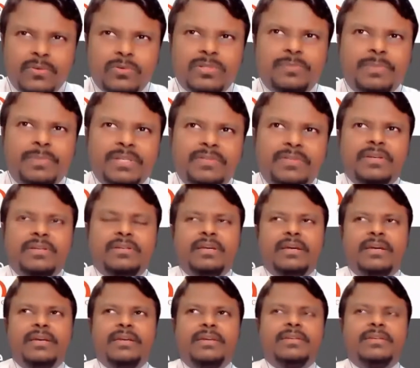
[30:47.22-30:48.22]
no specific
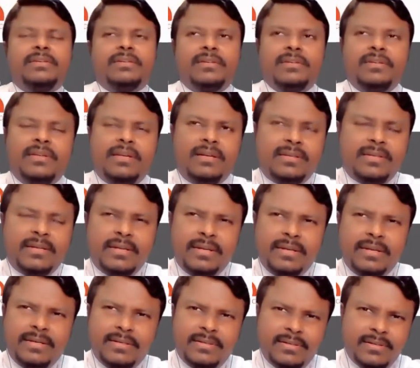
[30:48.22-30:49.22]
diet. Yeah,
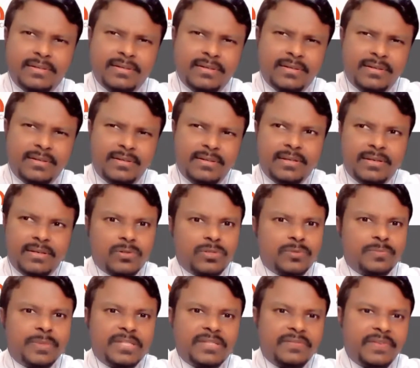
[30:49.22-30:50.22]
diet. There's no
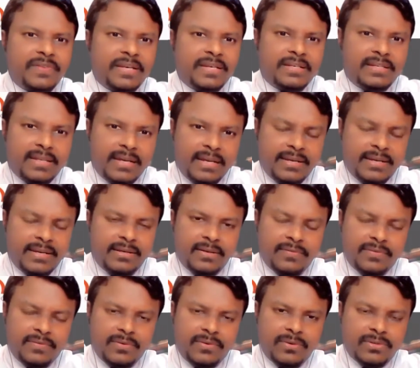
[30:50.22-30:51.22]
specific diet.
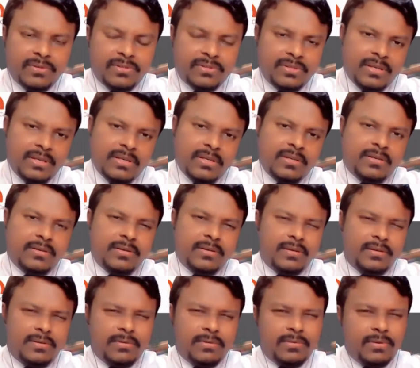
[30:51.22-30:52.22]
Of course,
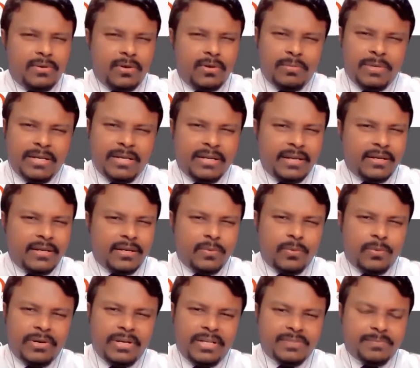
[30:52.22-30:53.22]
normal diet,
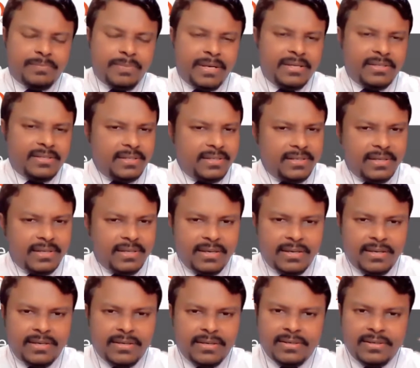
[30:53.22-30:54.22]
avoiding spicy
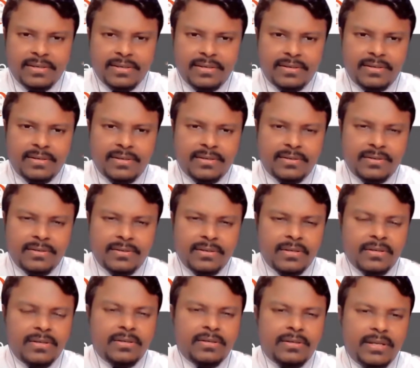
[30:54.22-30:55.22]
diet and
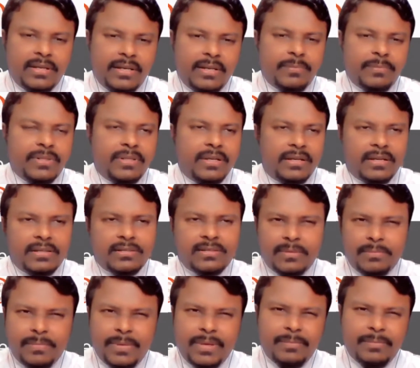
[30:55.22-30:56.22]
dairy. There are
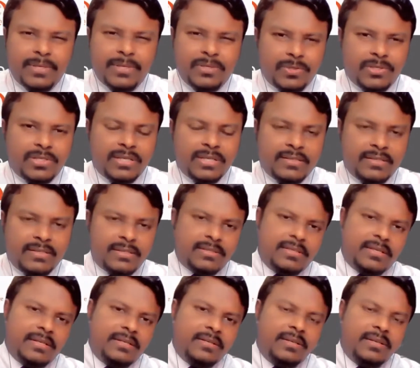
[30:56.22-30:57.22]
some papers which
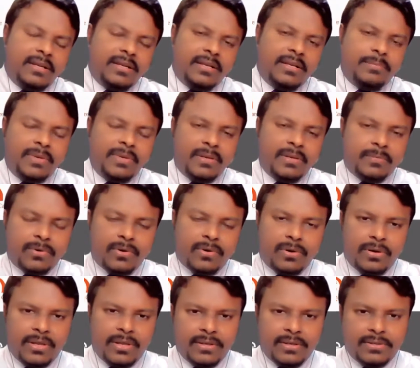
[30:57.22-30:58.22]
suggest that dairy milk
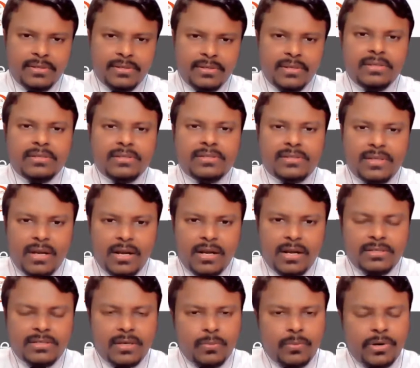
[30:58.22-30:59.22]
products,
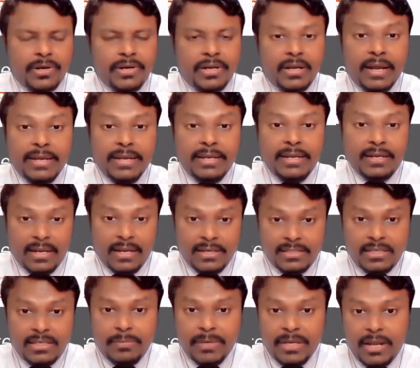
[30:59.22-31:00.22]
starch, avoiding high
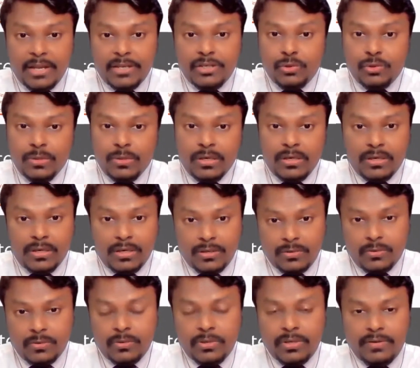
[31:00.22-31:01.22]
glycemic, high sugar
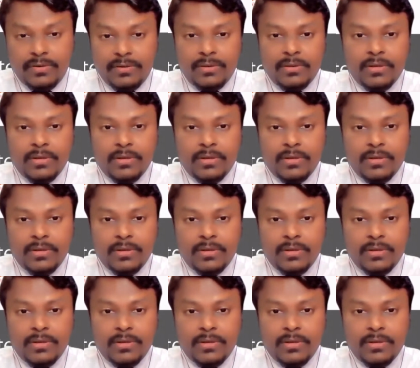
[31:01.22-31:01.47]
containing